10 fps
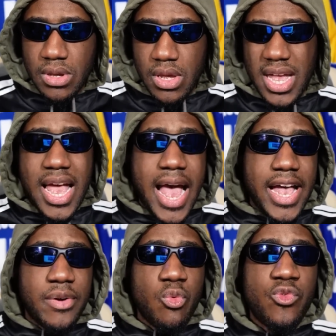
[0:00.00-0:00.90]

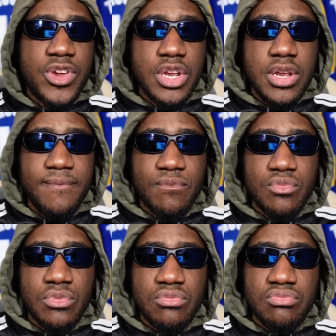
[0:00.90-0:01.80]
Have we
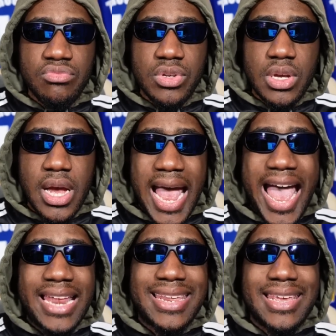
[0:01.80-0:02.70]
had
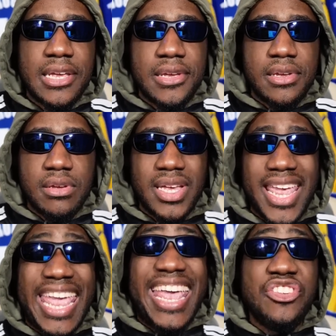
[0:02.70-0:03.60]
a
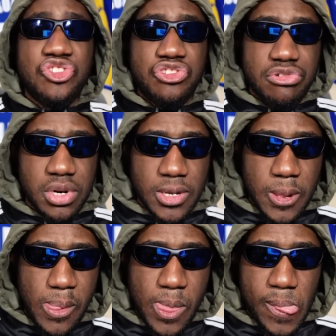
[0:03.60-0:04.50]
history
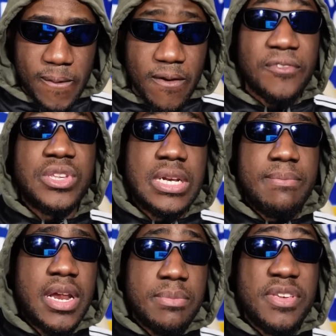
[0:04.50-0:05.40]
of Sadio
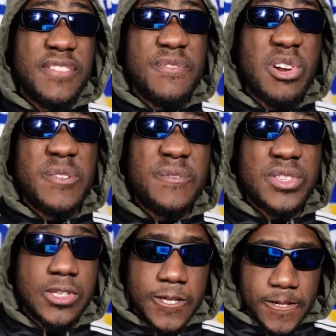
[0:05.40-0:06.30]
Mane being very
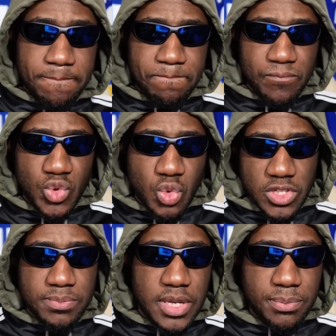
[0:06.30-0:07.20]
physical towards
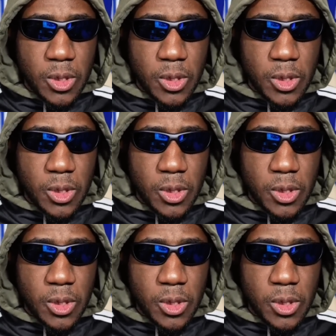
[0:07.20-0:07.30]
people?